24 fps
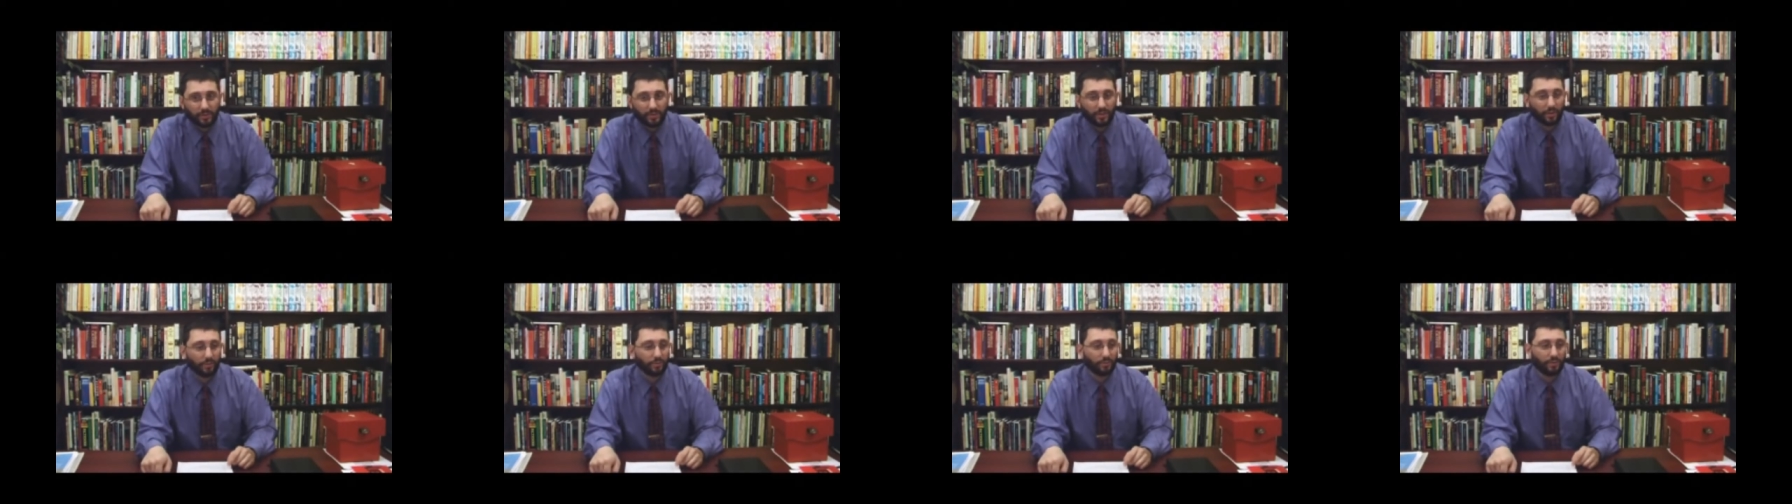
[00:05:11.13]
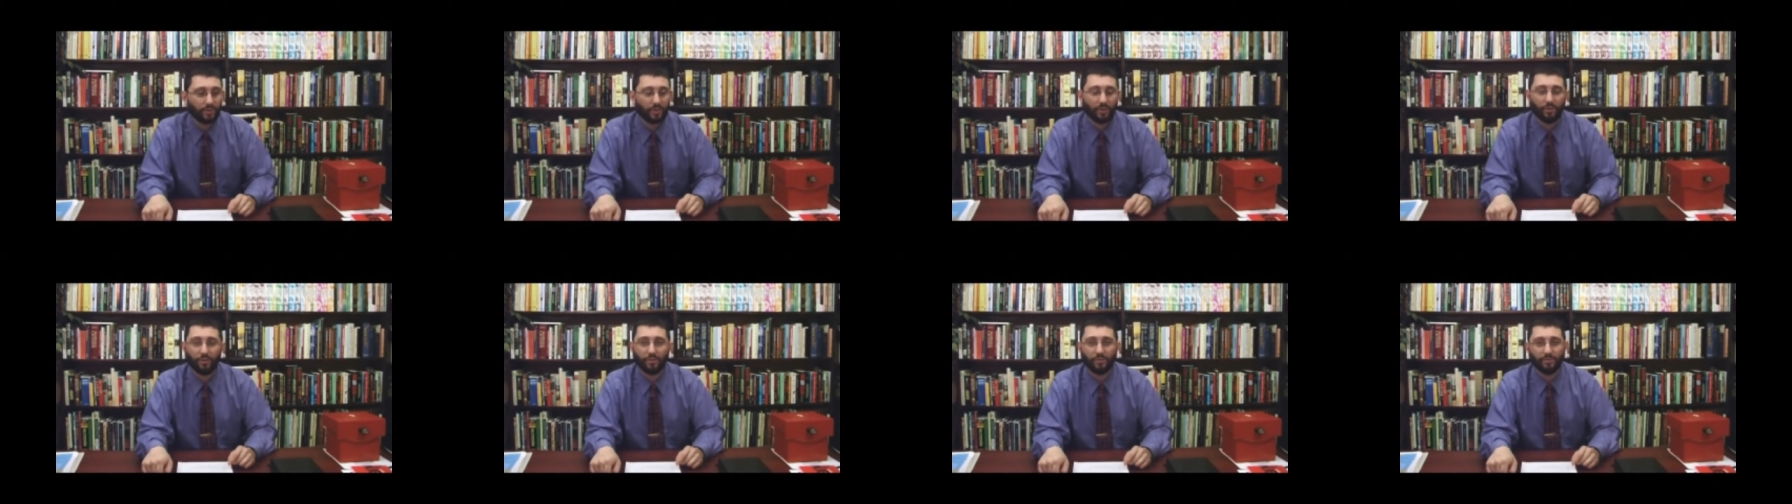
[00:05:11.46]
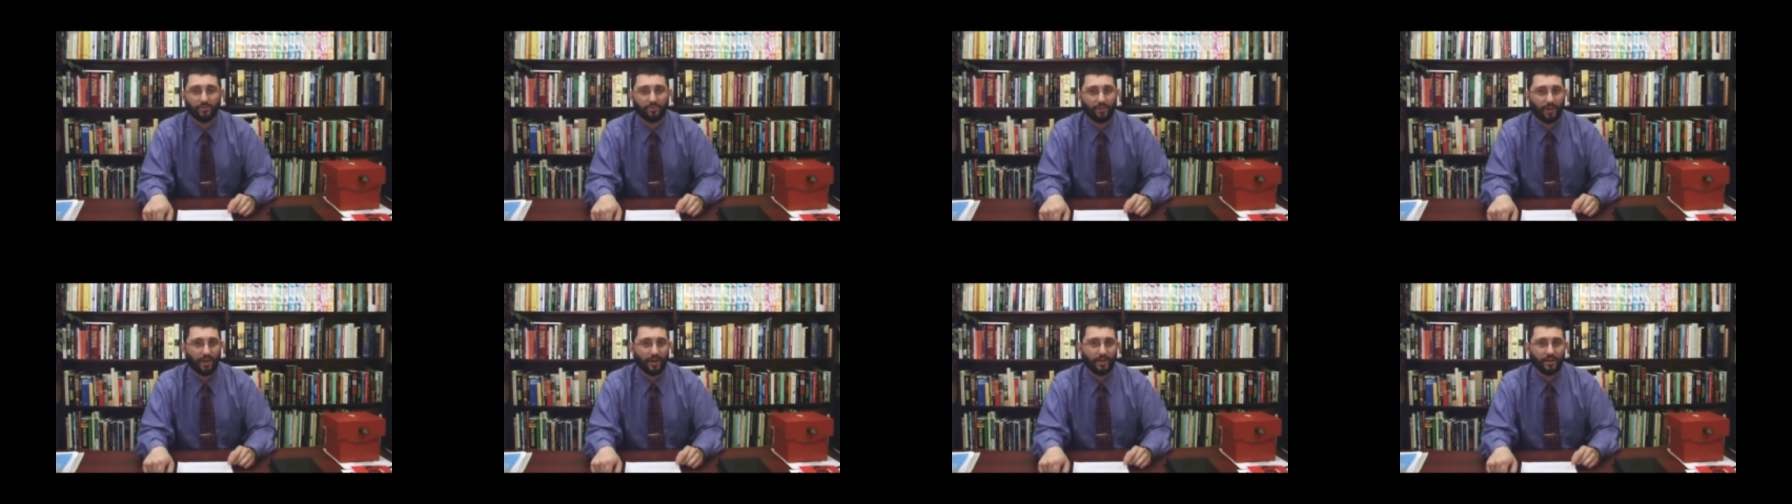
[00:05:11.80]
Don't go to
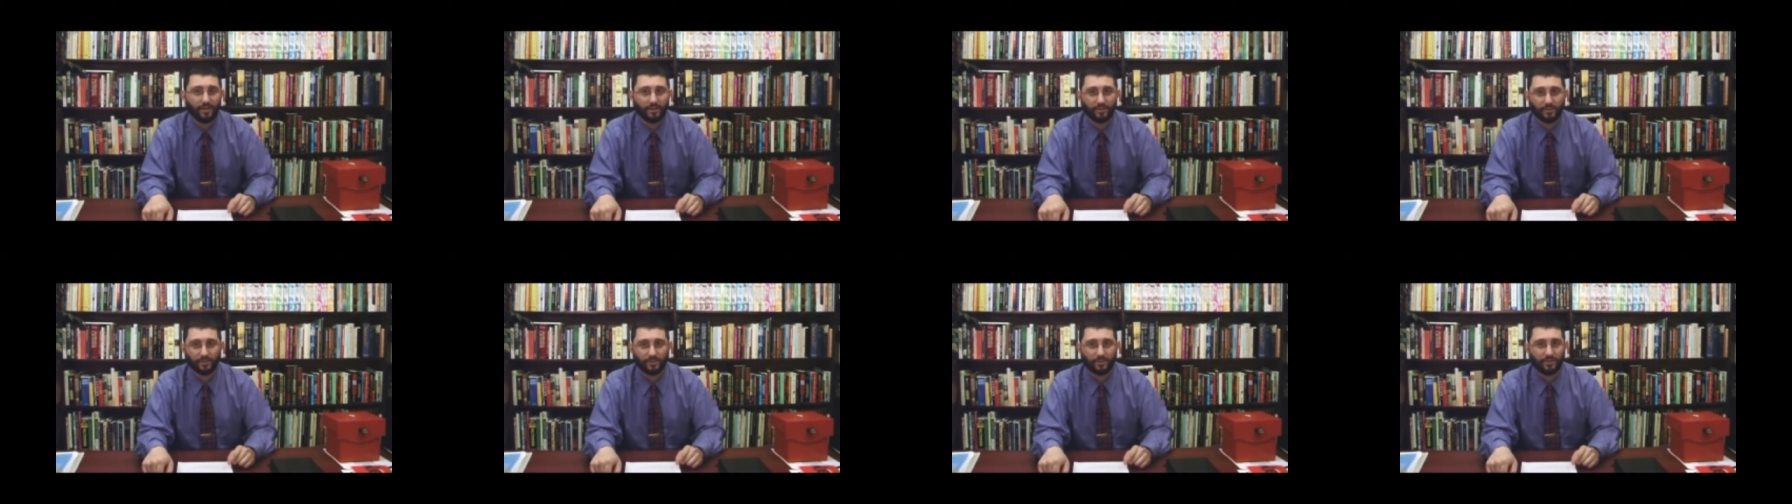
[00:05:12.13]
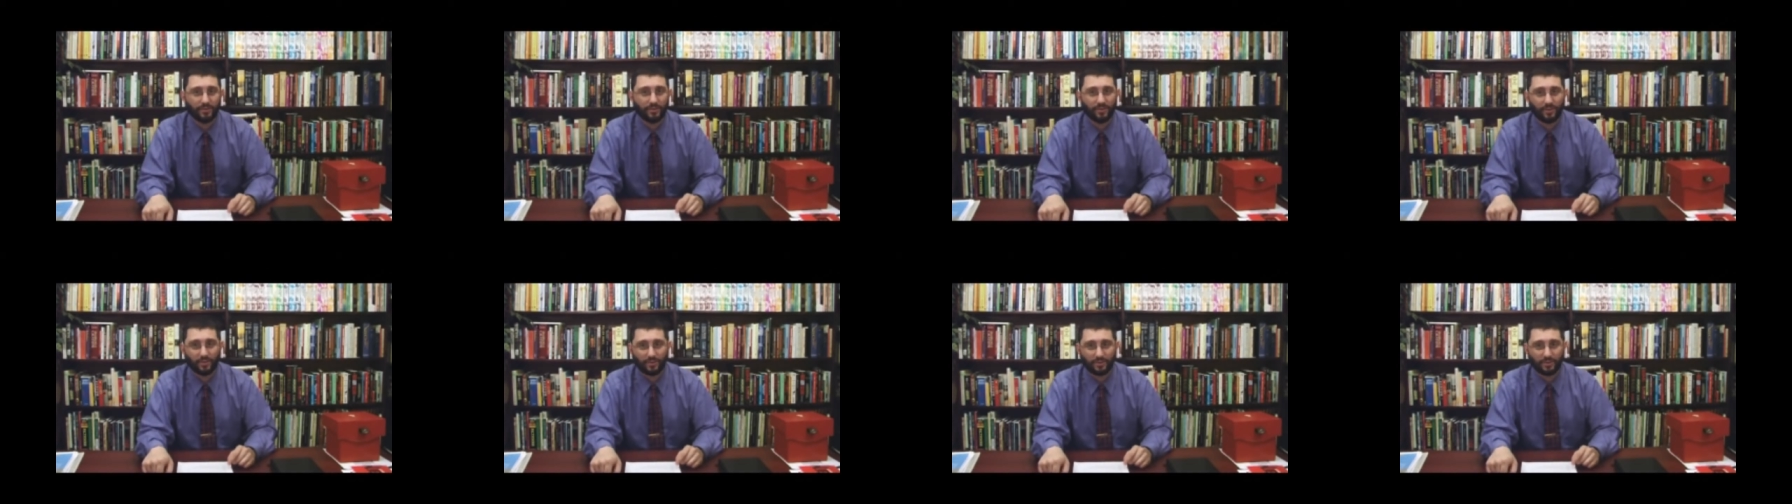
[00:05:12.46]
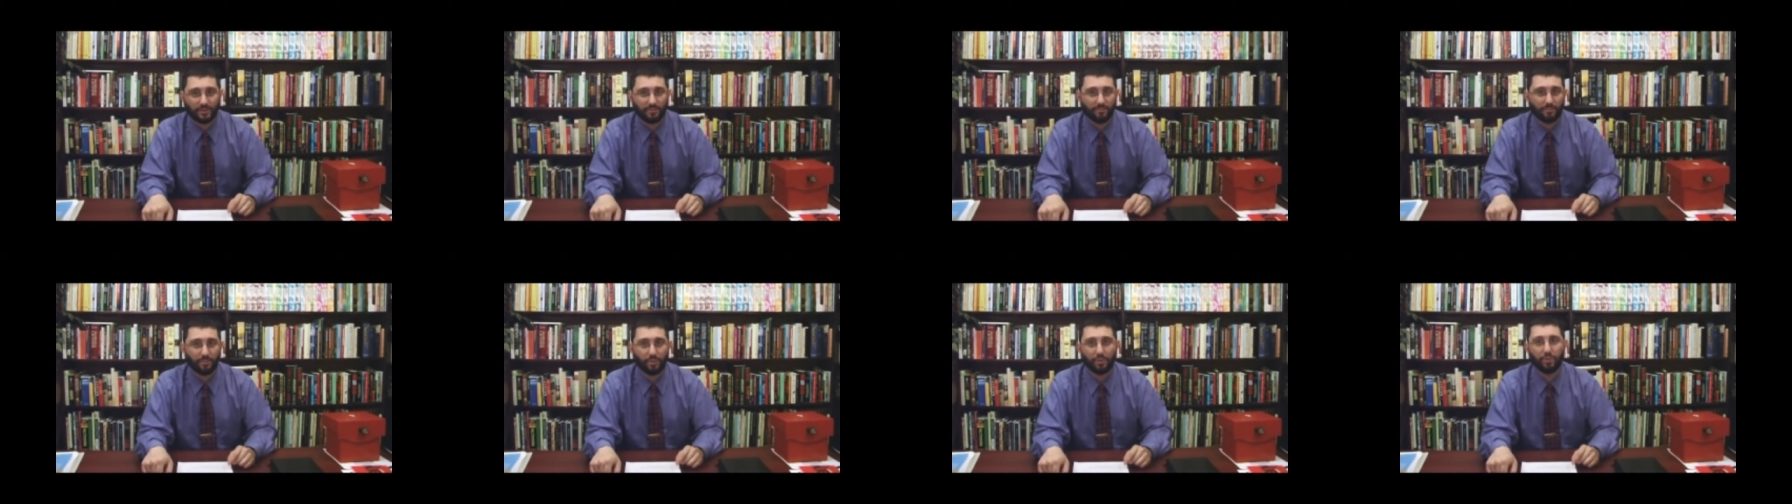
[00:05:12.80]
find a good
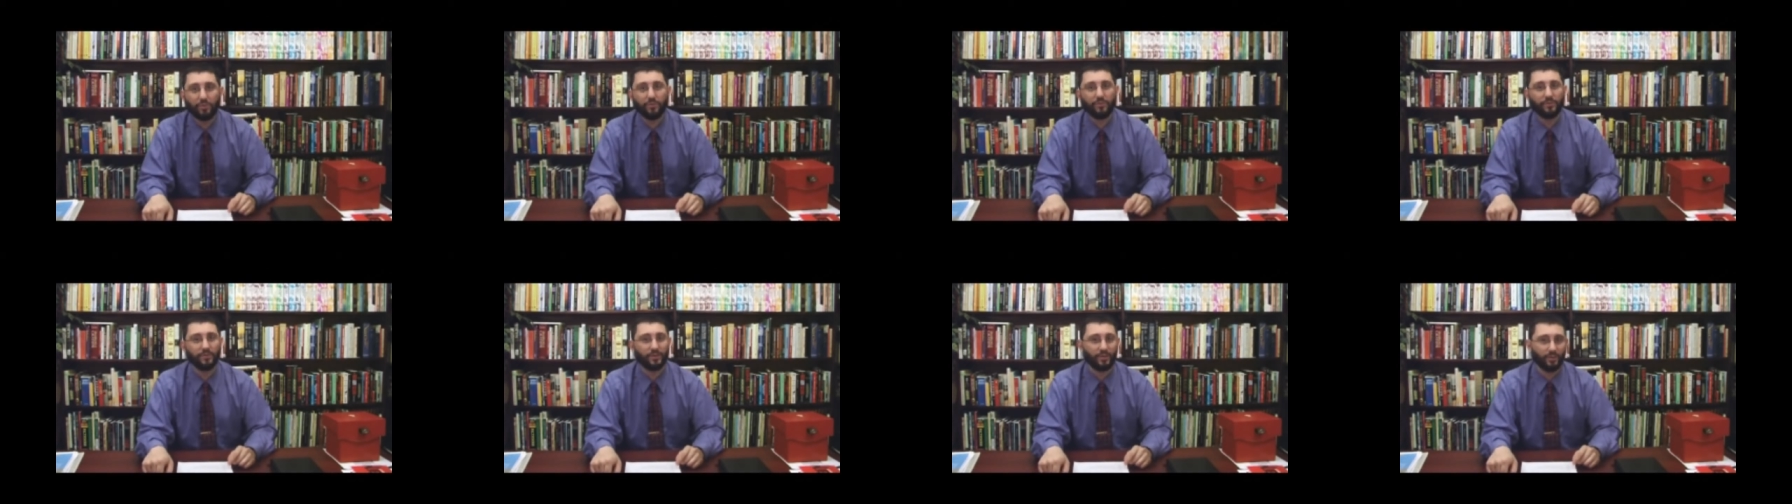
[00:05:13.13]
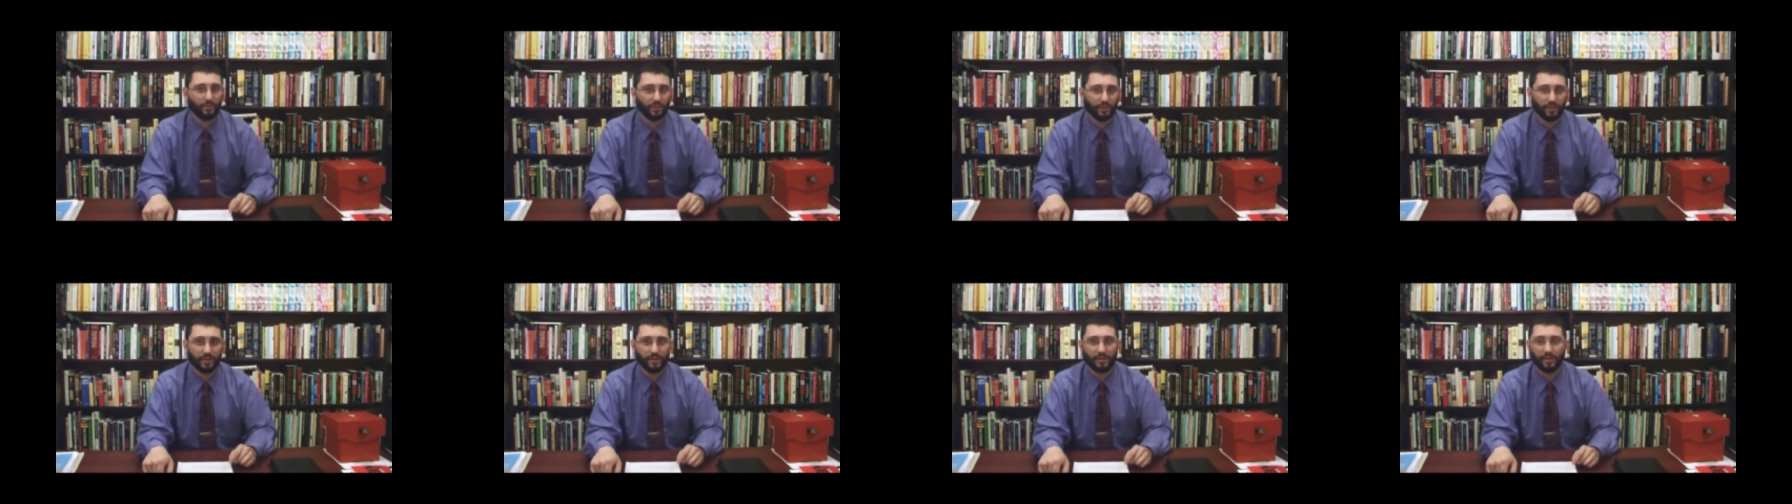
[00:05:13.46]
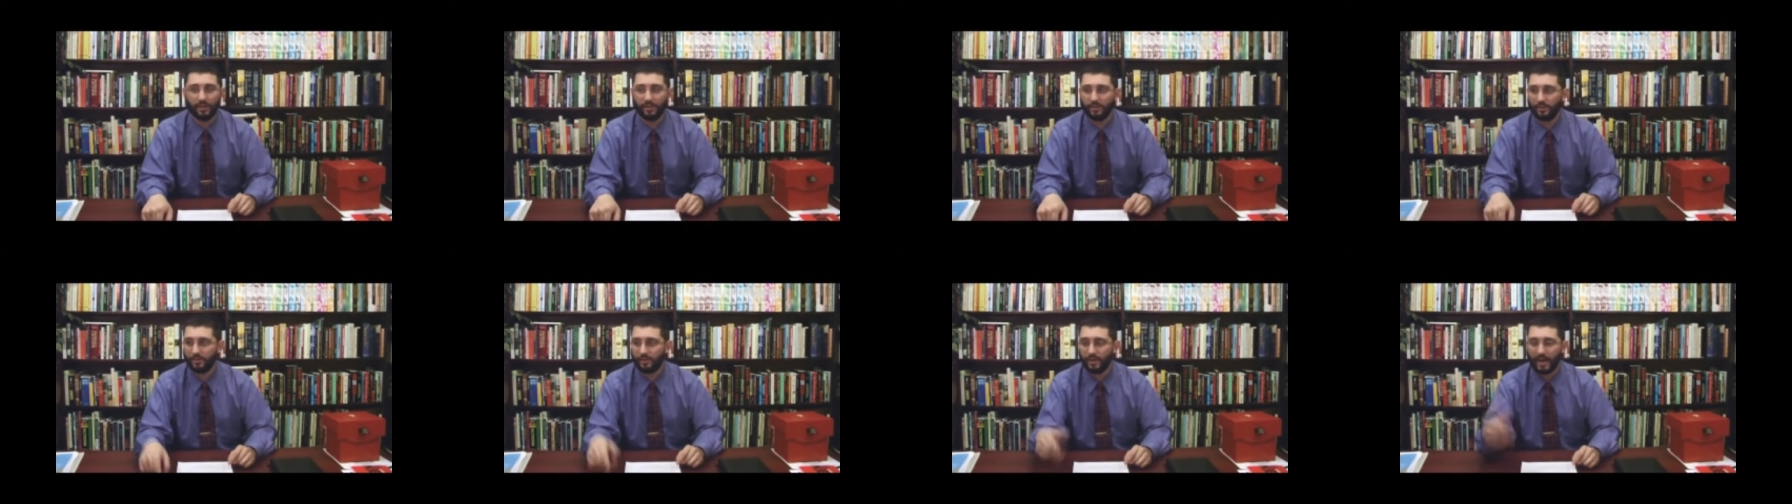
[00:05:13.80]
church and move to it
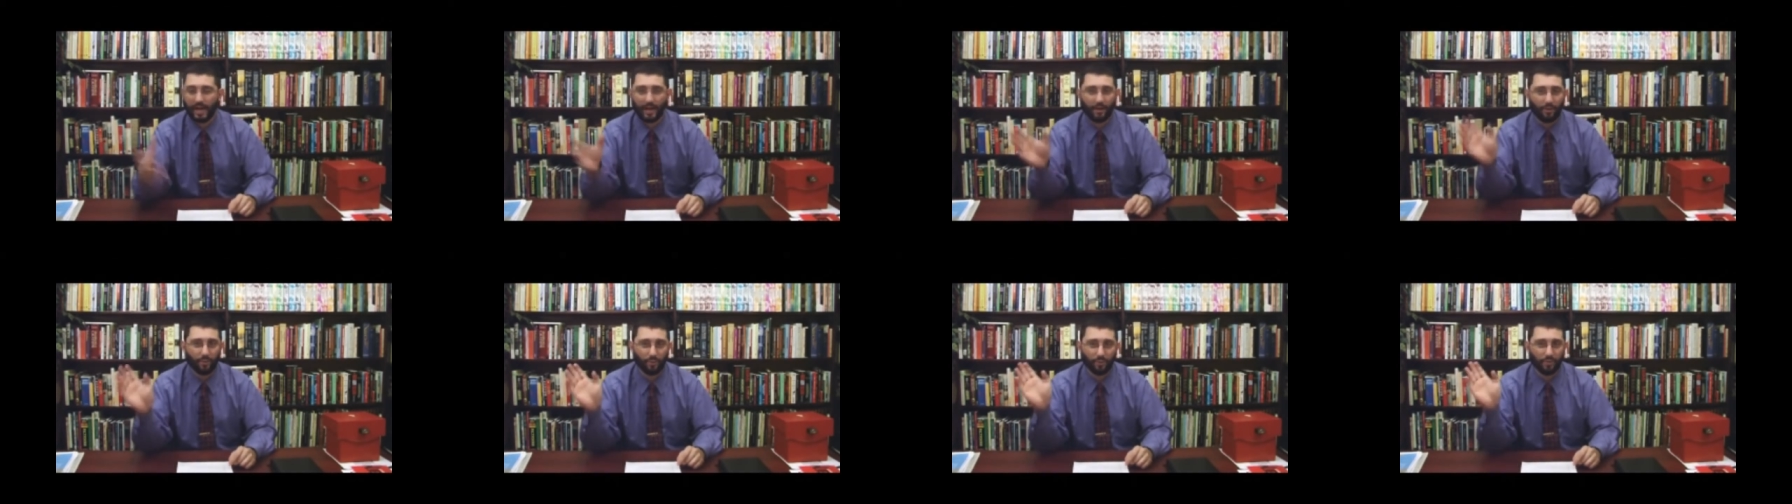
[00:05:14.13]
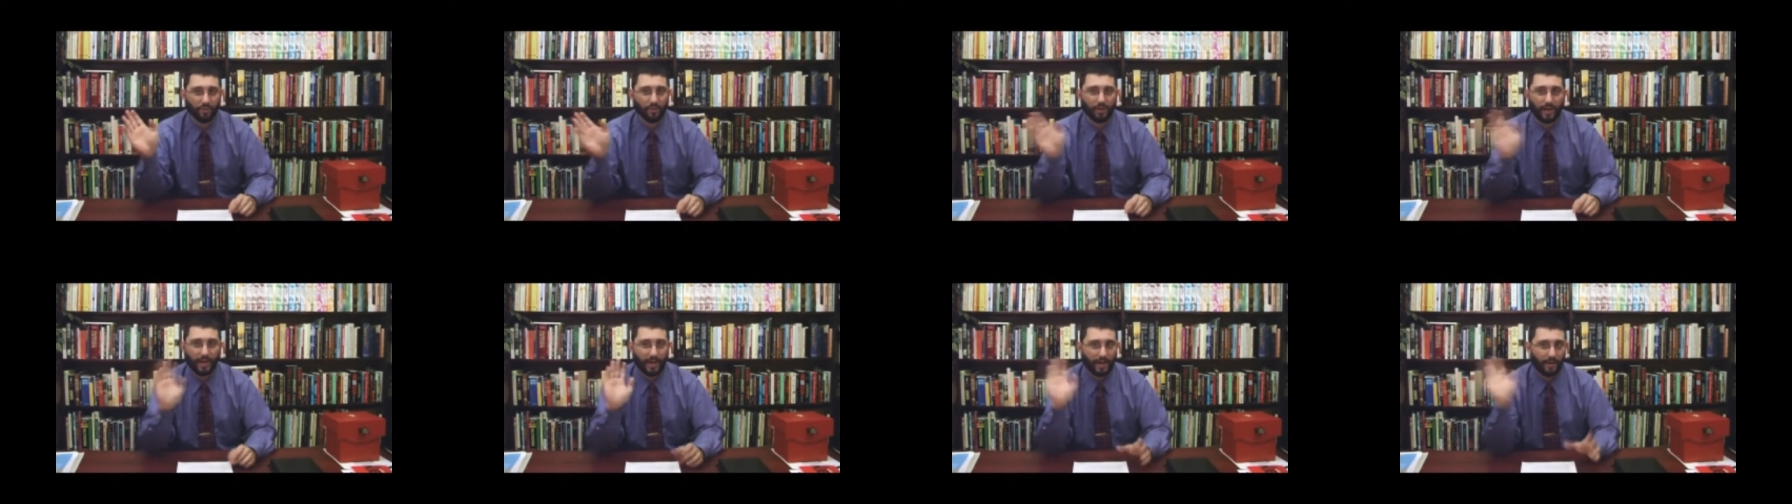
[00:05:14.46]
another hour,